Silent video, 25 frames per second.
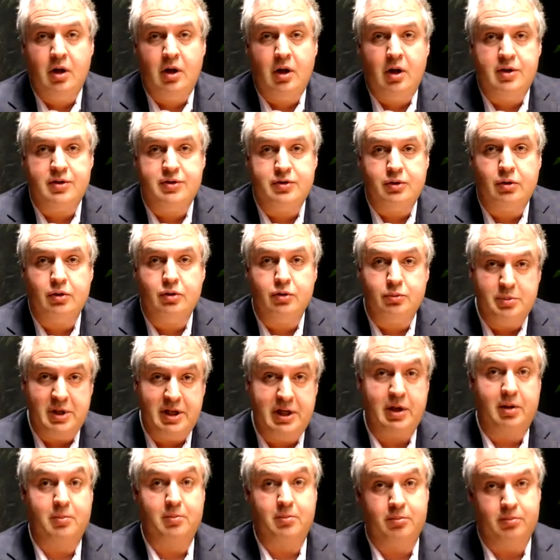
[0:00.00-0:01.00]
sold,
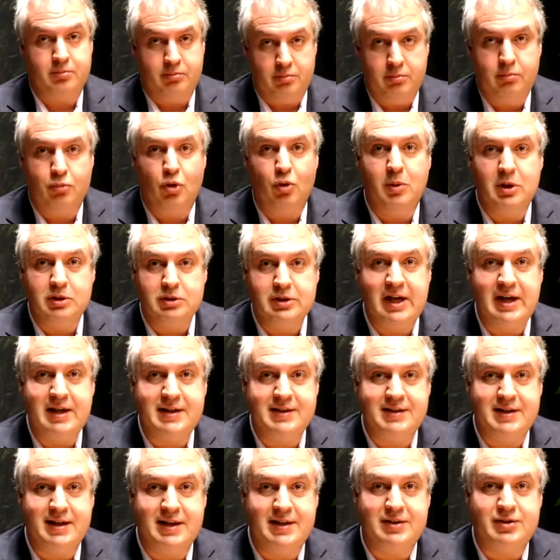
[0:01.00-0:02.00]
meaning mobile
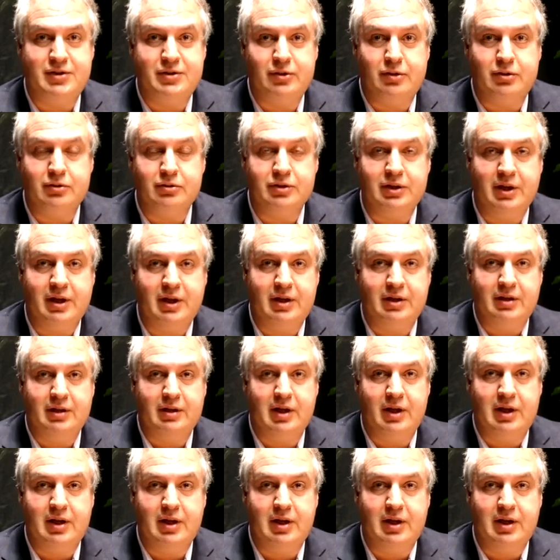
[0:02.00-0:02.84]
handsets sold in,